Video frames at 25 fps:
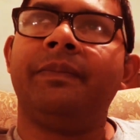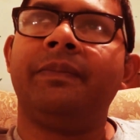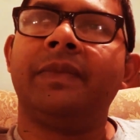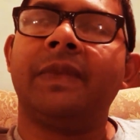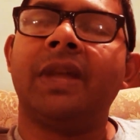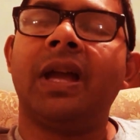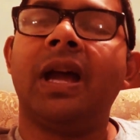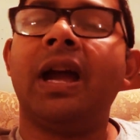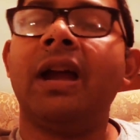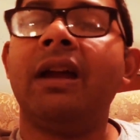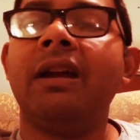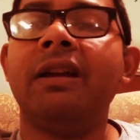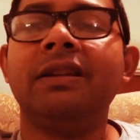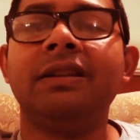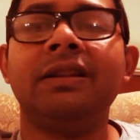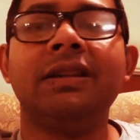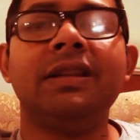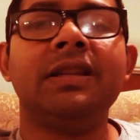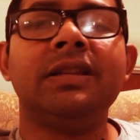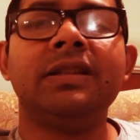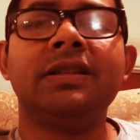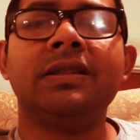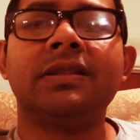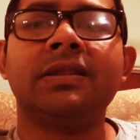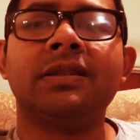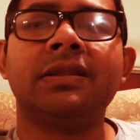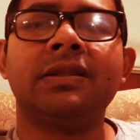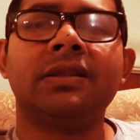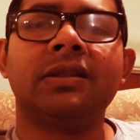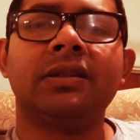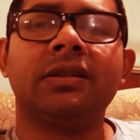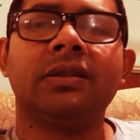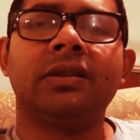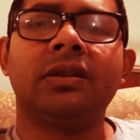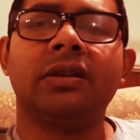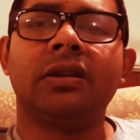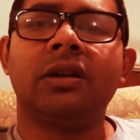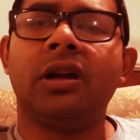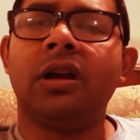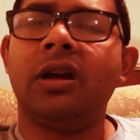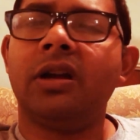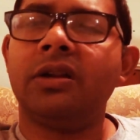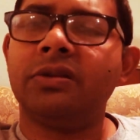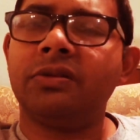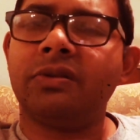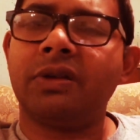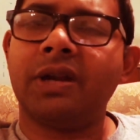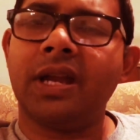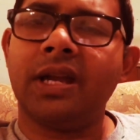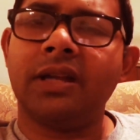hired these
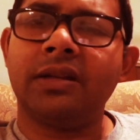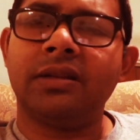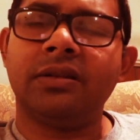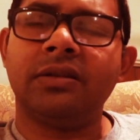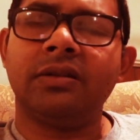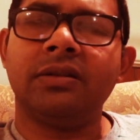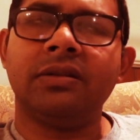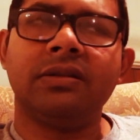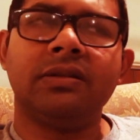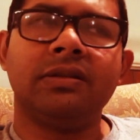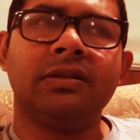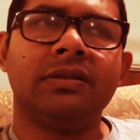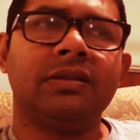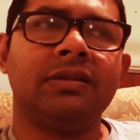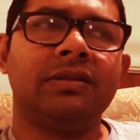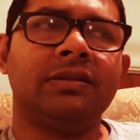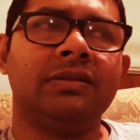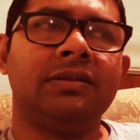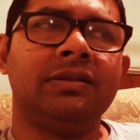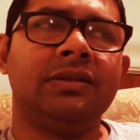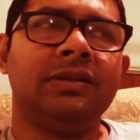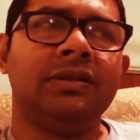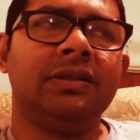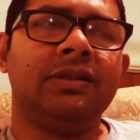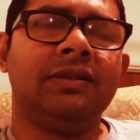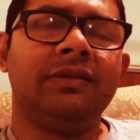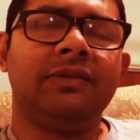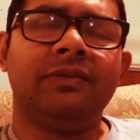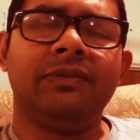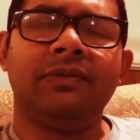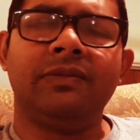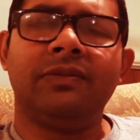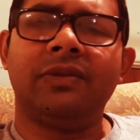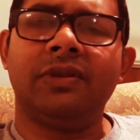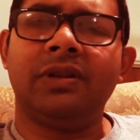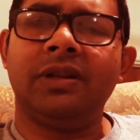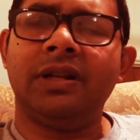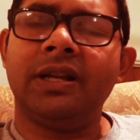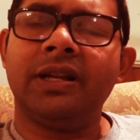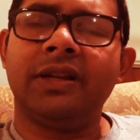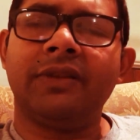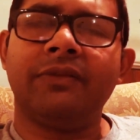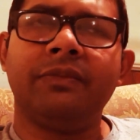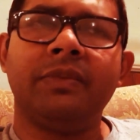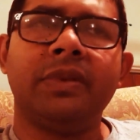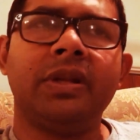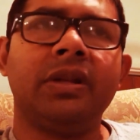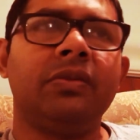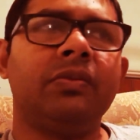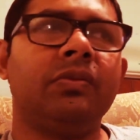contractors, for lack
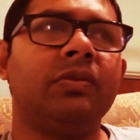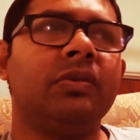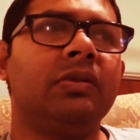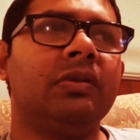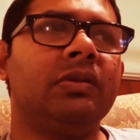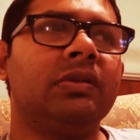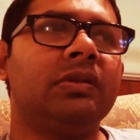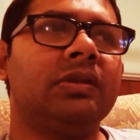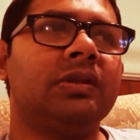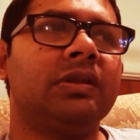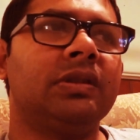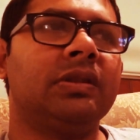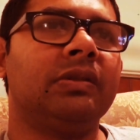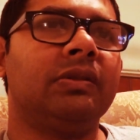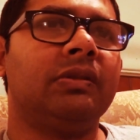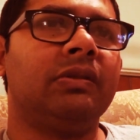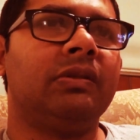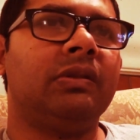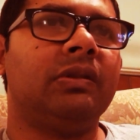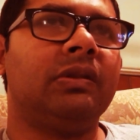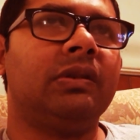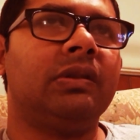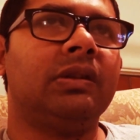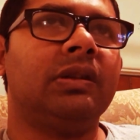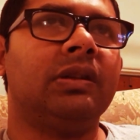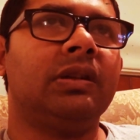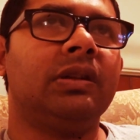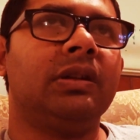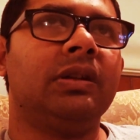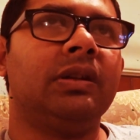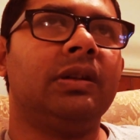of better words, or